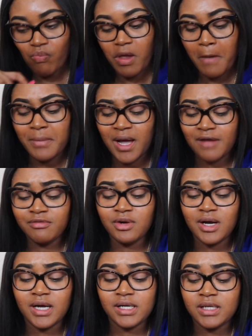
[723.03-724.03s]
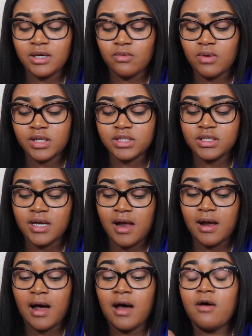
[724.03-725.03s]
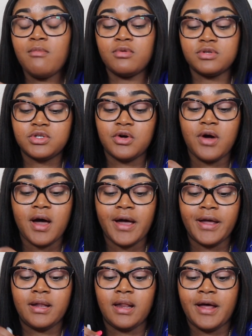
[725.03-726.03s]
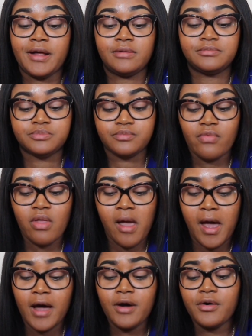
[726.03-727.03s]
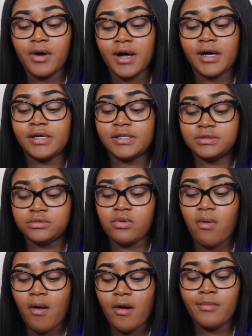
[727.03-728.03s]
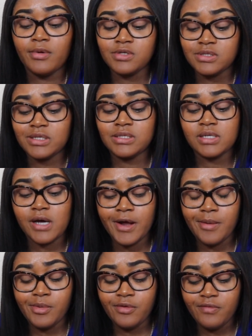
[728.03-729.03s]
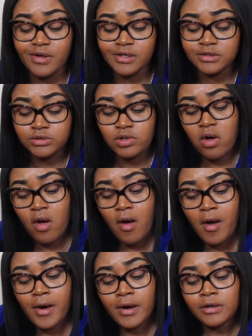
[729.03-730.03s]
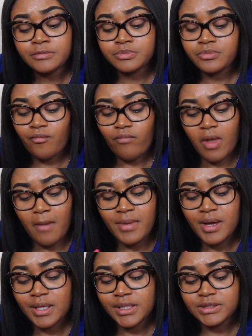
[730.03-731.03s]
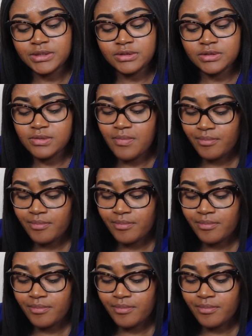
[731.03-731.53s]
But after I got done watching that, I almost cried. Like, I cried almost the entire movie because